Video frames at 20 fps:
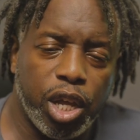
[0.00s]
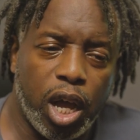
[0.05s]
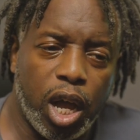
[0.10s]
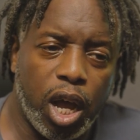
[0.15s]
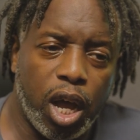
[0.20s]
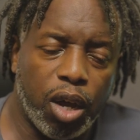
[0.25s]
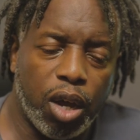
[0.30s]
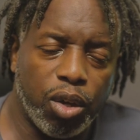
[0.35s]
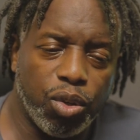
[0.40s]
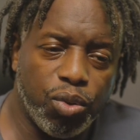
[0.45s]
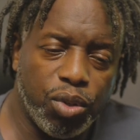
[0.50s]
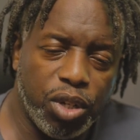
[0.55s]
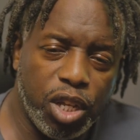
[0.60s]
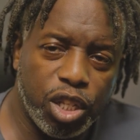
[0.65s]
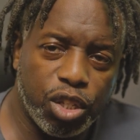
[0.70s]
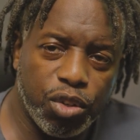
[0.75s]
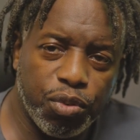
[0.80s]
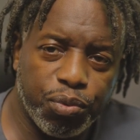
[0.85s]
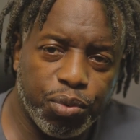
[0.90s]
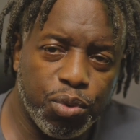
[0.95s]
uh, you
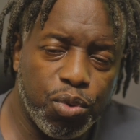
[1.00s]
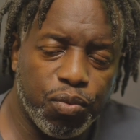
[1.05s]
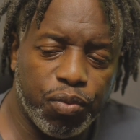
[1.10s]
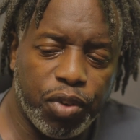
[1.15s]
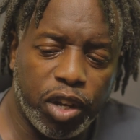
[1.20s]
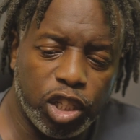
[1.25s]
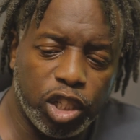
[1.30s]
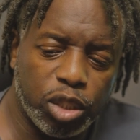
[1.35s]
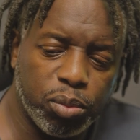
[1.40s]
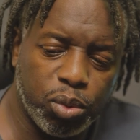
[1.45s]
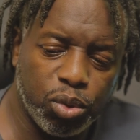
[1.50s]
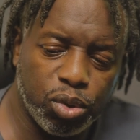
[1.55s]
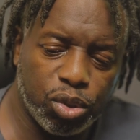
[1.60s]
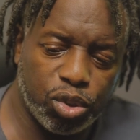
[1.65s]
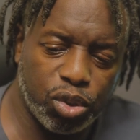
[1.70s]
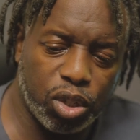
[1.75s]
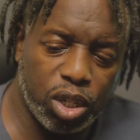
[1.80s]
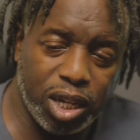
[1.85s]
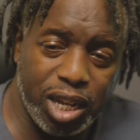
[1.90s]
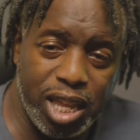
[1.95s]
need the fruit and vegetables
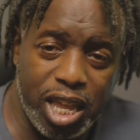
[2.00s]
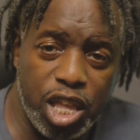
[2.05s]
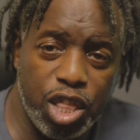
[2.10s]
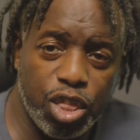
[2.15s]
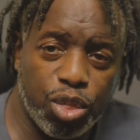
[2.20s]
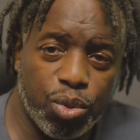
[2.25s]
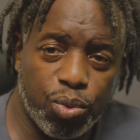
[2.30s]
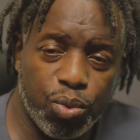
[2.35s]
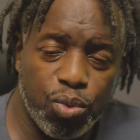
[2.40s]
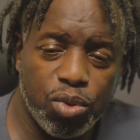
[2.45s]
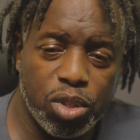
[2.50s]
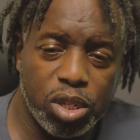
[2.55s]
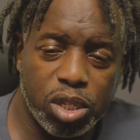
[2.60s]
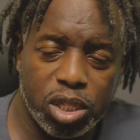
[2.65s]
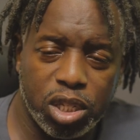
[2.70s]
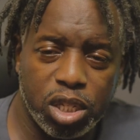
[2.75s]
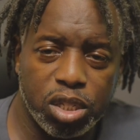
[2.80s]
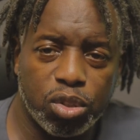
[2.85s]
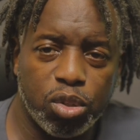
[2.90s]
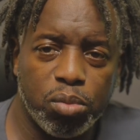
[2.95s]
to clean through the
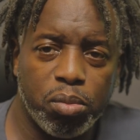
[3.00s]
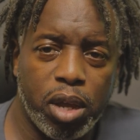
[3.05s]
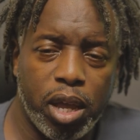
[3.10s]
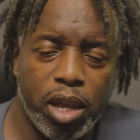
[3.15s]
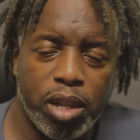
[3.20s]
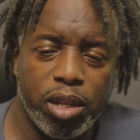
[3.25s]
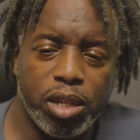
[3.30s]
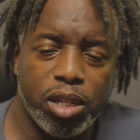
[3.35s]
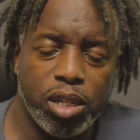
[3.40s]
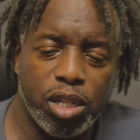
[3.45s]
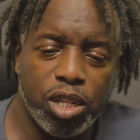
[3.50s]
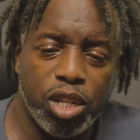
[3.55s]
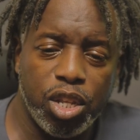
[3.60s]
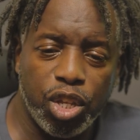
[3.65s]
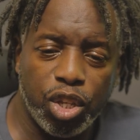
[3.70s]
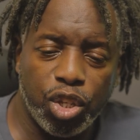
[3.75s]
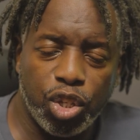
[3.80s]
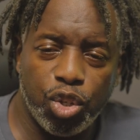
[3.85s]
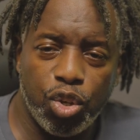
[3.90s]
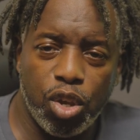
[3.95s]
system and
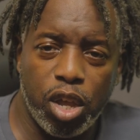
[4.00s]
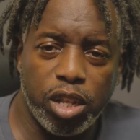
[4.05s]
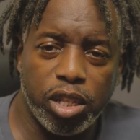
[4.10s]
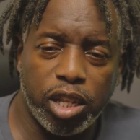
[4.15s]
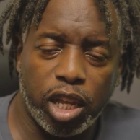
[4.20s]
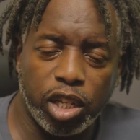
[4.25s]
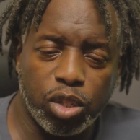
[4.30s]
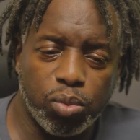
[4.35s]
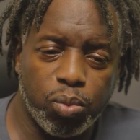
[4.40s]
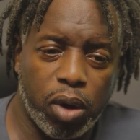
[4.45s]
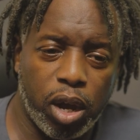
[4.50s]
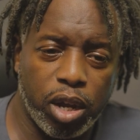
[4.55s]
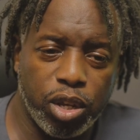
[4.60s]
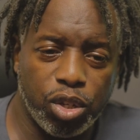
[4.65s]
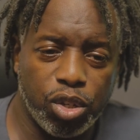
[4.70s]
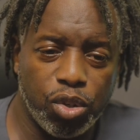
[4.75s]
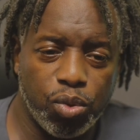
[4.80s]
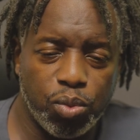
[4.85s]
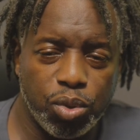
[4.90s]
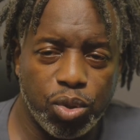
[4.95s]
you, and that's why
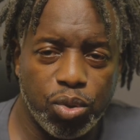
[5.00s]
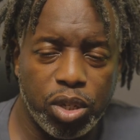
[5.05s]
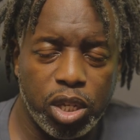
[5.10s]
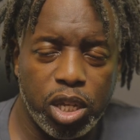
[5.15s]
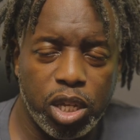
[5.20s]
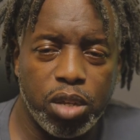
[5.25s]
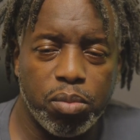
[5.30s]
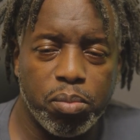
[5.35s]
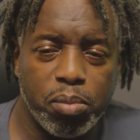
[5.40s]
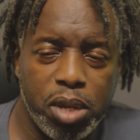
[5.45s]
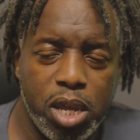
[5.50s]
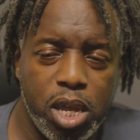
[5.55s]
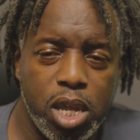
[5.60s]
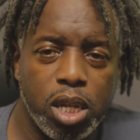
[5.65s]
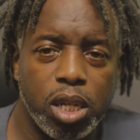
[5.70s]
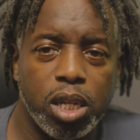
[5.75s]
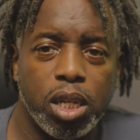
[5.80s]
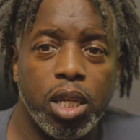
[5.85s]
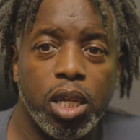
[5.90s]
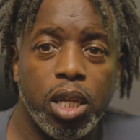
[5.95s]
you, when you eat
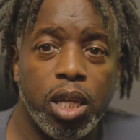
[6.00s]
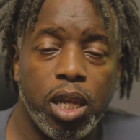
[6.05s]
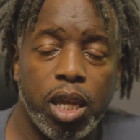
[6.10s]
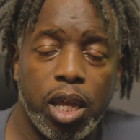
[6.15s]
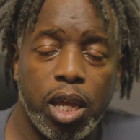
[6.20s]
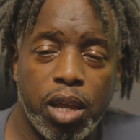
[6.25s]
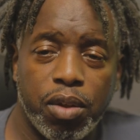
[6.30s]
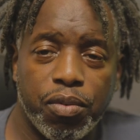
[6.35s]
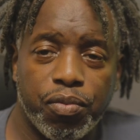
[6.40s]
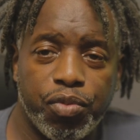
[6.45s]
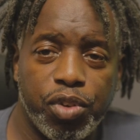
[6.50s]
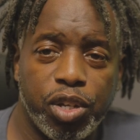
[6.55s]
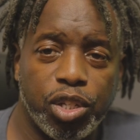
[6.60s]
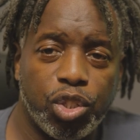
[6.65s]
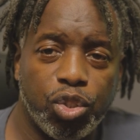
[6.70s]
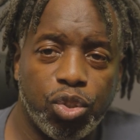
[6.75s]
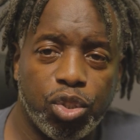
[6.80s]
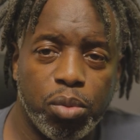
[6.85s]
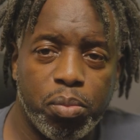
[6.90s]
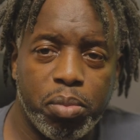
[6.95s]
meat and
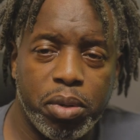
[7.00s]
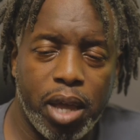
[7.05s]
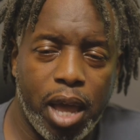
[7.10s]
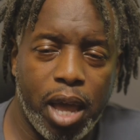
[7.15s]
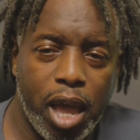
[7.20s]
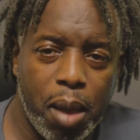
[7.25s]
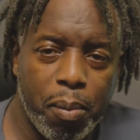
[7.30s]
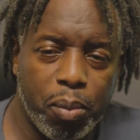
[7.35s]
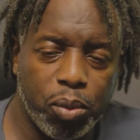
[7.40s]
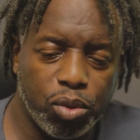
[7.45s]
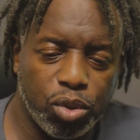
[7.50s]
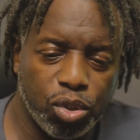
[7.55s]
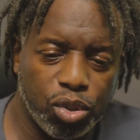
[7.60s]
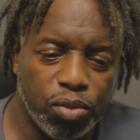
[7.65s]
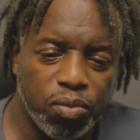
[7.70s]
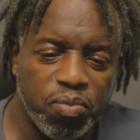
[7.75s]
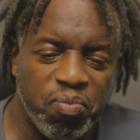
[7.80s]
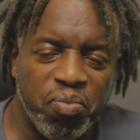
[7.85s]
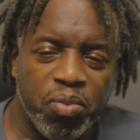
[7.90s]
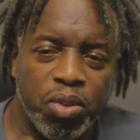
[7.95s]
fish, you should be able
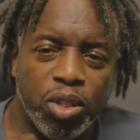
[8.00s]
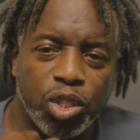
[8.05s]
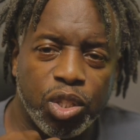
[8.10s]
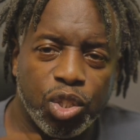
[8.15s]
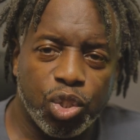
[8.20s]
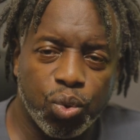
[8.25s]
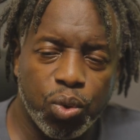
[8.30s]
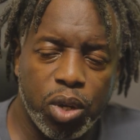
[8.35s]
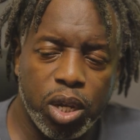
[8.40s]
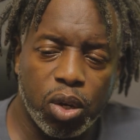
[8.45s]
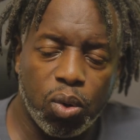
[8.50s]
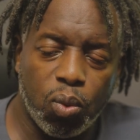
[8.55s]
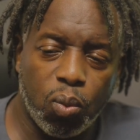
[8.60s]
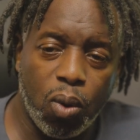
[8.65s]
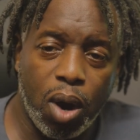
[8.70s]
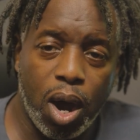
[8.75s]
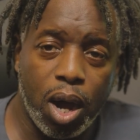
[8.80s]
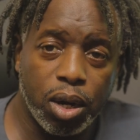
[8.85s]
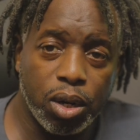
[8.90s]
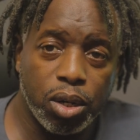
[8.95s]
to drink
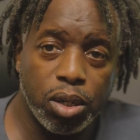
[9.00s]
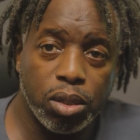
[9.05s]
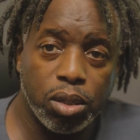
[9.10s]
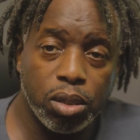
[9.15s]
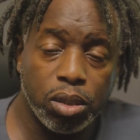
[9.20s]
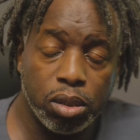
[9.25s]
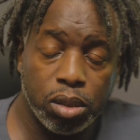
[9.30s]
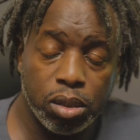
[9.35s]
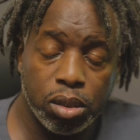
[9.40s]
water